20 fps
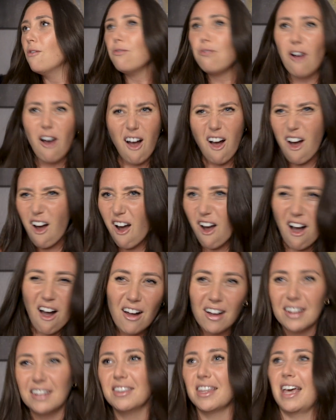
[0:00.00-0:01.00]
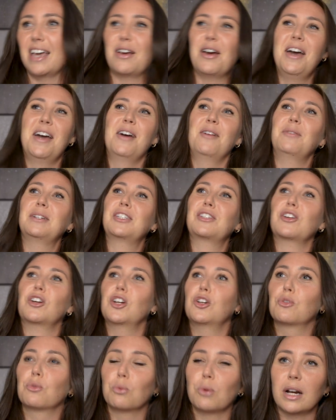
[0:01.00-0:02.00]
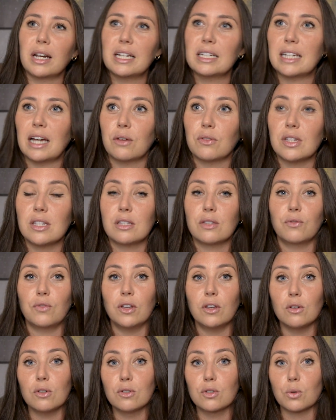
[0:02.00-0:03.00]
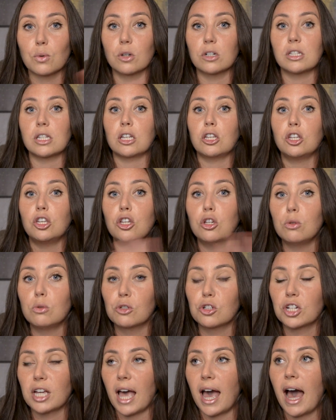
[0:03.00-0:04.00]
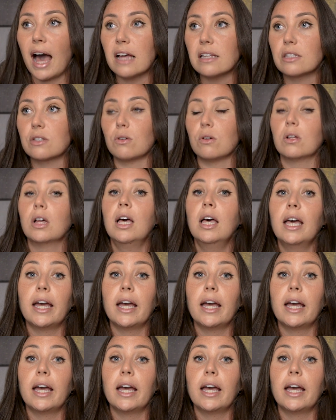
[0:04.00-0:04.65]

Rah! And like we started running down this field towards a huge castle,